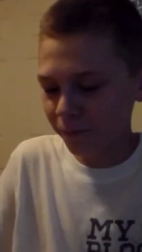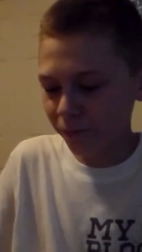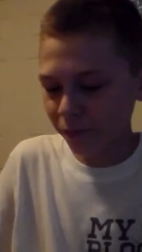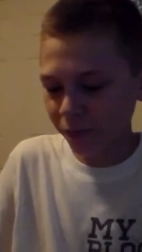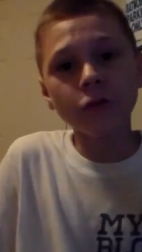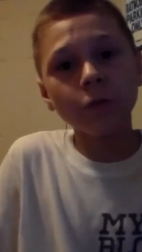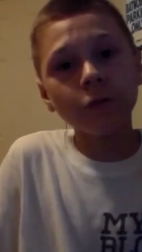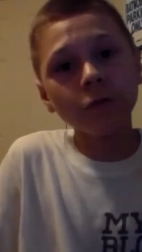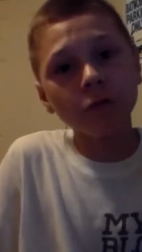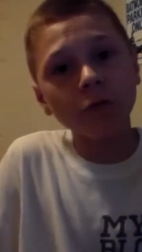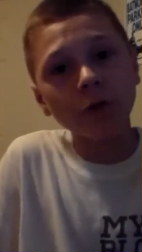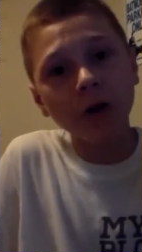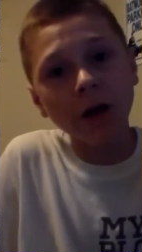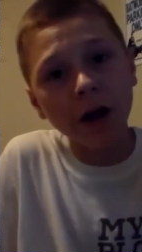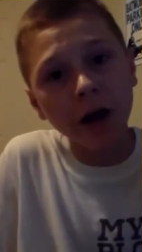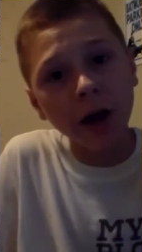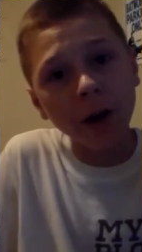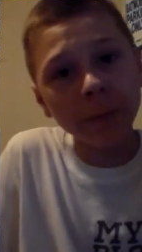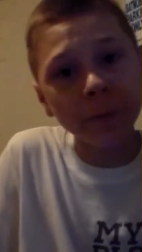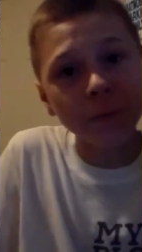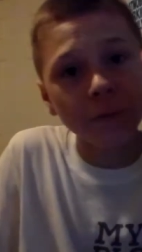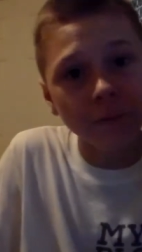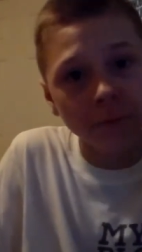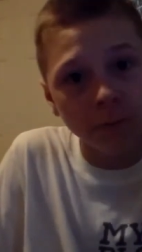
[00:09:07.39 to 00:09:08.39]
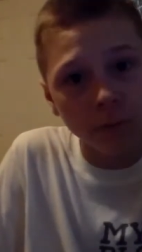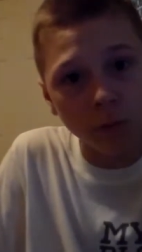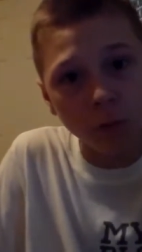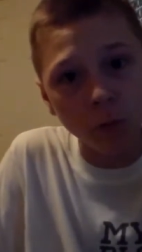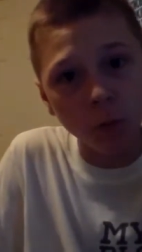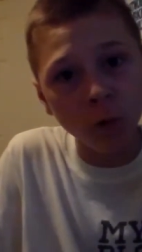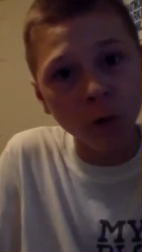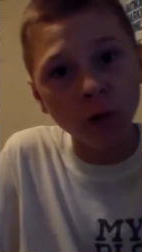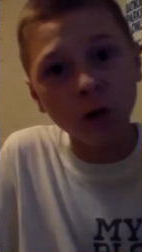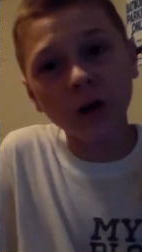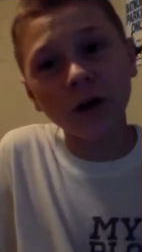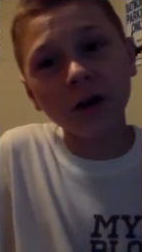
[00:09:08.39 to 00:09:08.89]
Subscribe for
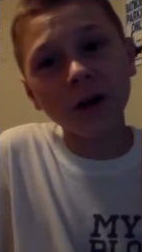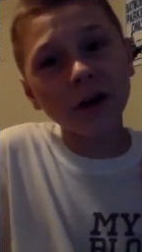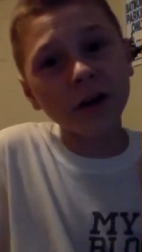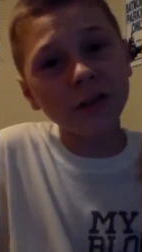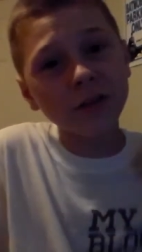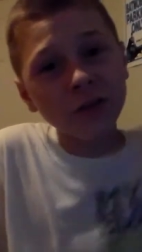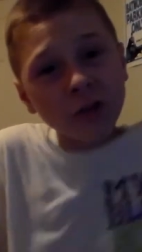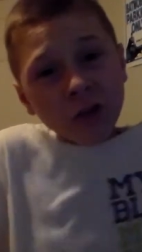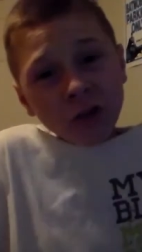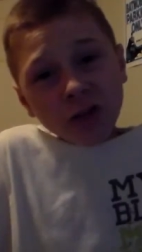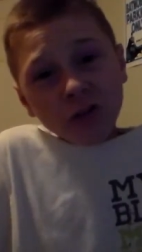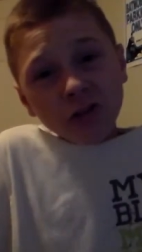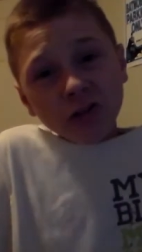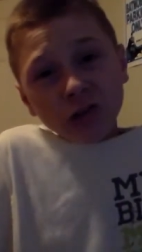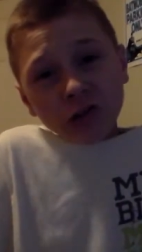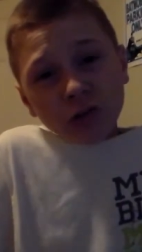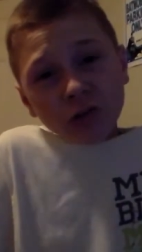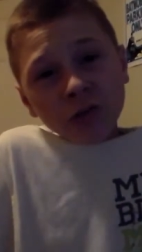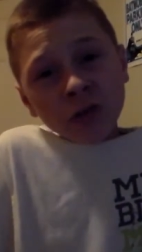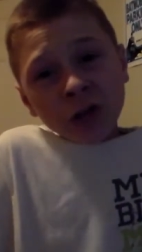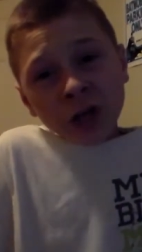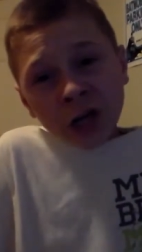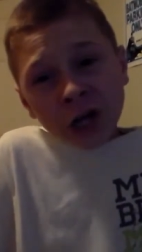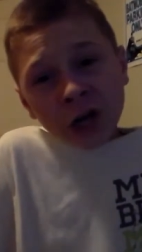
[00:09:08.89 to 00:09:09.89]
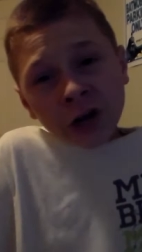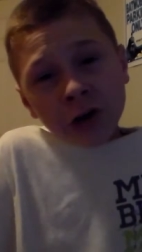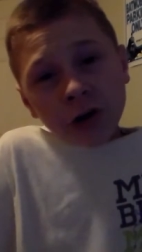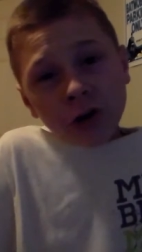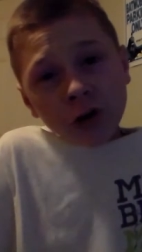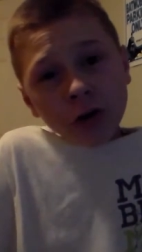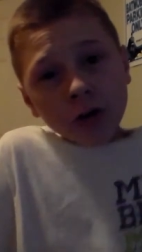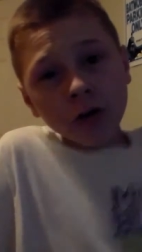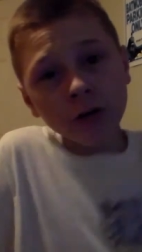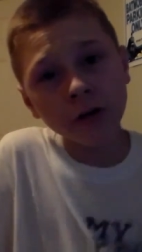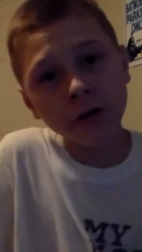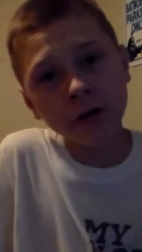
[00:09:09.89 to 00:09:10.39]
more at this dude
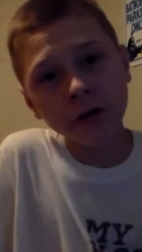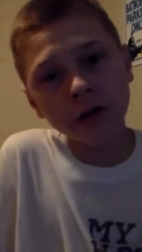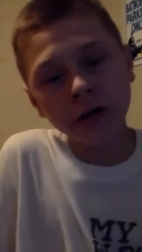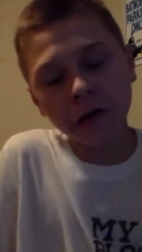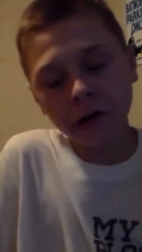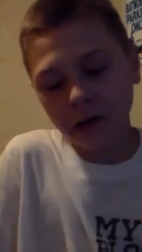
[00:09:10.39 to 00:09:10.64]
here,